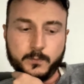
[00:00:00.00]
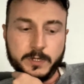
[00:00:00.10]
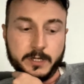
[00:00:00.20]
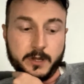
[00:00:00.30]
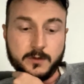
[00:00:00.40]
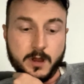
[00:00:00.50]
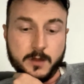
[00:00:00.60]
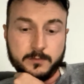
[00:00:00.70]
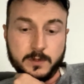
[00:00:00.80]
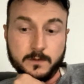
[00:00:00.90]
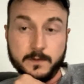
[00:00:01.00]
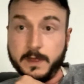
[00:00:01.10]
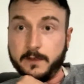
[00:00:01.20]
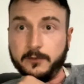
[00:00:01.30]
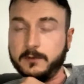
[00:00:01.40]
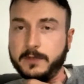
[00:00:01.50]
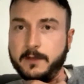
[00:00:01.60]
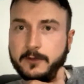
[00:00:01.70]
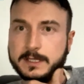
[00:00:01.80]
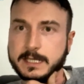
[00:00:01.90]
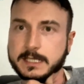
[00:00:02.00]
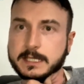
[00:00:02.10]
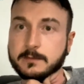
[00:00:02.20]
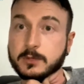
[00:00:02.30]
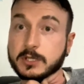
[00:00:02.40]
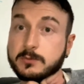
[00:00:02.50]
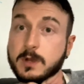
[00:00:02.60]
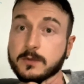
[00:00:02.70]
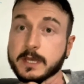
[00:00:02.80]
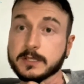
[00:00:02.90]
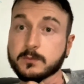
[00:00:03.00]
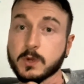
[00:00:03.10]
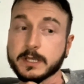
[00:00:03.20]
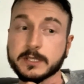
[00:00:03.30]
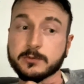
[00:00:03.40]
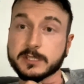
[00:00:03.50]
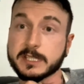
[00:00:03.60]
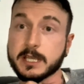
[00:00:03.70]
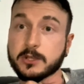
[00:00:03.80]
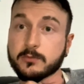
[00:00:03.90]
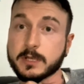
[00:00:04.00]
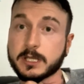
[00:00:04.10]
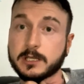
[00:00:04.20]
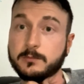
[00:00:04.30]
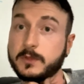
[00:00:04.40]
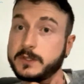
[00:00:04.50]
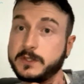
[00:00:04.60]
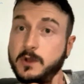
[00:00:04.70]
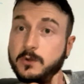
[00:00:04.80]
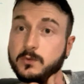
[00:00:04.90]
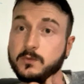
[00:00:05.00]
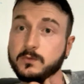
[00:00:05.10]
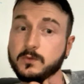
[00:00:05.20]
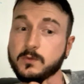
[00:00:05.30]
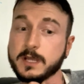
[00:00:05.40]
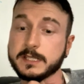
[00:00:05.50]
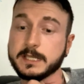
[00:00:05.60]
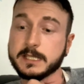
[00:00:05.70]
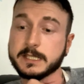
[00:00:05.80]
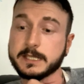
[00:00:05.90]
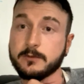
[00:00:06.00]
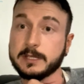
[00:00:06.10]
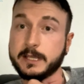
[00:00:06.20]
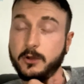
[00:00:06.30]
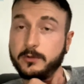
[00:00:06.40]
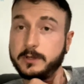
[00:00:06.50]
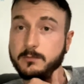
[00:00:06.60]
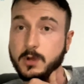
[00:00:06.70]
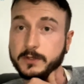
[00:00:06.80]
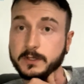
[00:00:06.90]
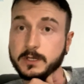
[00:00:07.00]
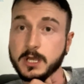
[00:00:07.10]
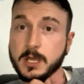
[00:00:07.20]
you know, they're fantastic, but as well, they're working to a set curriculum that's not always necessarily current and modern.